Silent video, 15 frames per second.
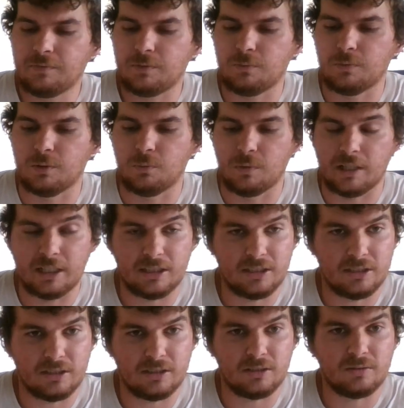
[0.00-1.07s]
with what
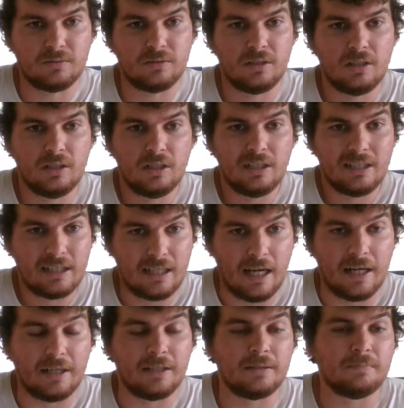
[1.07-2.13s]
it's
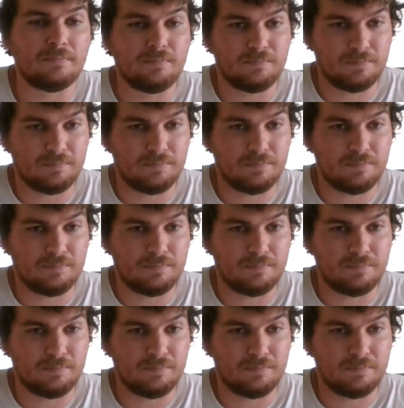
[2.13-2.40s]
kind of